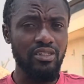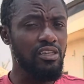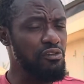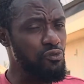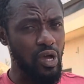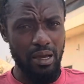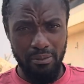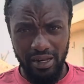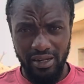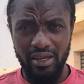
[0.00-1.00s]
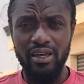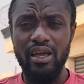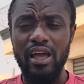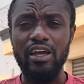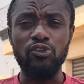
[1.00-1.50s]
If you are a man
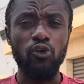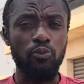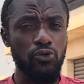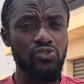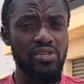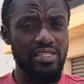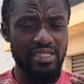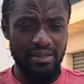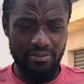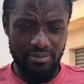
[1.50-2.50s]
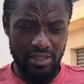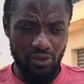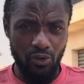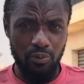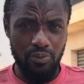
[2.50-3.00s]
and your prostate
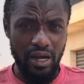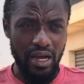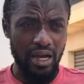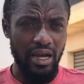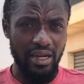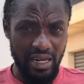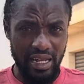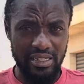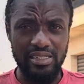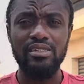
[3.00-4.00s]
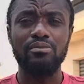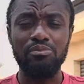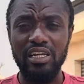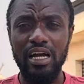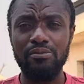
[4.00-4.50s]
gland
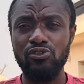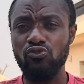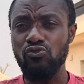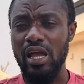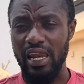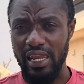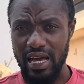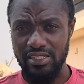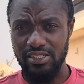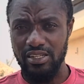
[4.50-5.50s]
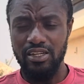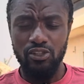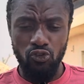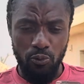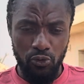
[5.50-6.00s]
becomes too enlarged,
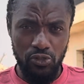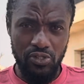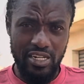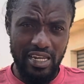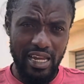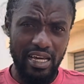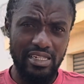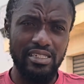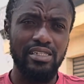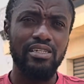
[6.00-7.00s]
your prostate gland